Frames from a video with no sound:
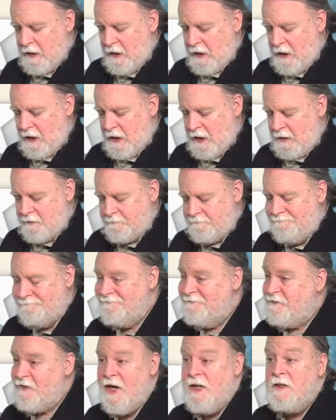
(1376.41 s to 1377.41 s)
um,
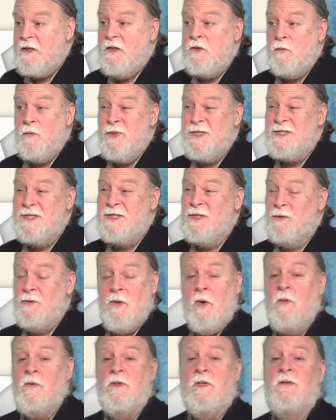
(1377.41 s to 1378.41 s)
frankly, the risk to
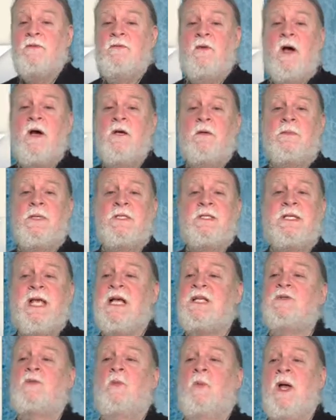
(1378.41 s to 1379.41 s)
local environments
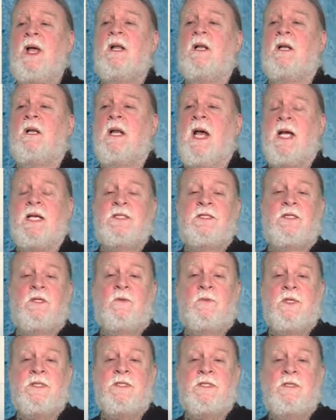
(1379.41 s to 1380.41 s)
as well as the
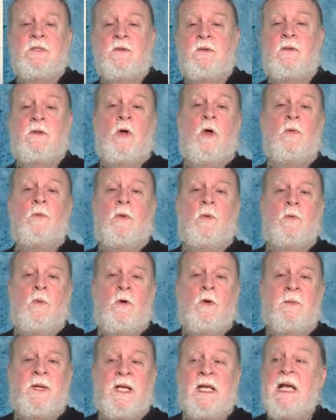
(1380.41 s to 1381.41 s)
risk to global
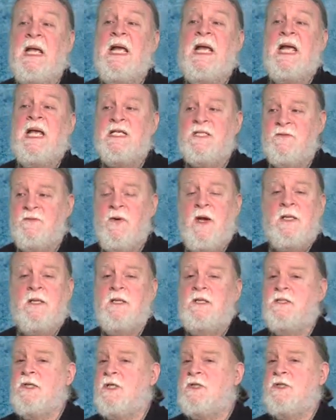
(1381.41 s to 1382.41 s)
warming is
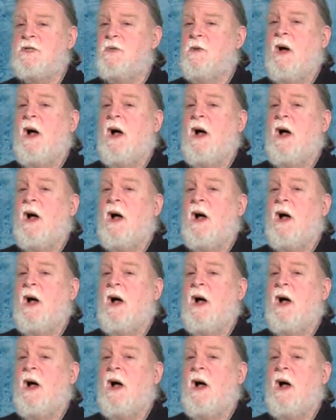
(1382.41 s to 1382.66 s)
frankly just too